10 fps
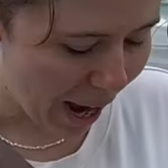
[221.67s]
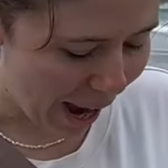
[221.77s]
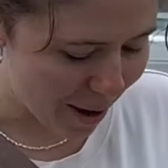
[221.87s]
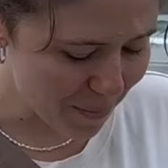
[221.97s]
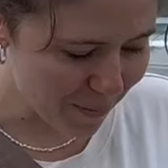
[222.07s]

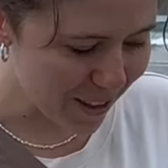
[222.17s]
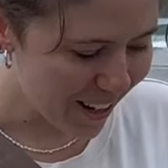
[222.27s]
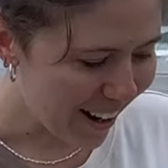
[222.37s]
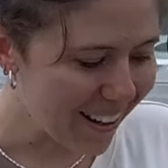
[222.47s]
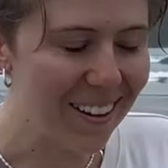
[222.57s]
a
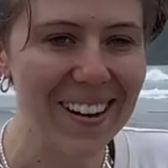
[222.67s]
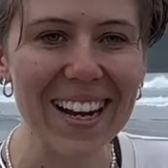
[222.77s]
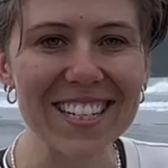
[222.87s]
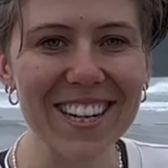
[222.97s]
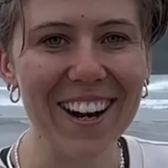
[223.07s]
little
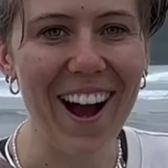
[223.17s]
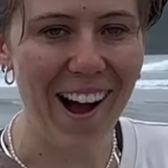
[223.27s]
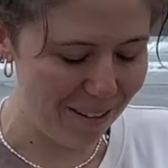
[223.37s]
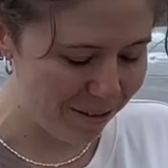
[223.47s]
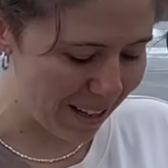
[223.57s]
collection
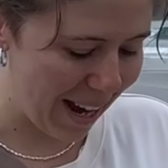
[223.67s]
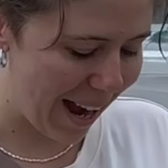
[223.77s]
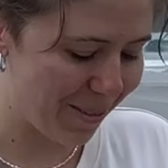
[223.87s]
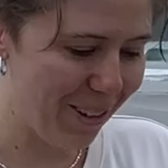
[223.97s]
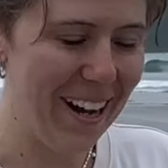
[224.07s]
of
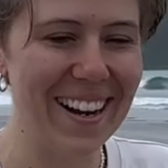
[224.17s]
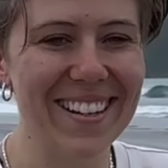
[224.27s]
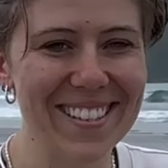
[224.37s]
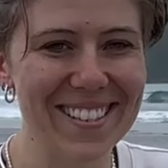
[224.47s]
kai moana.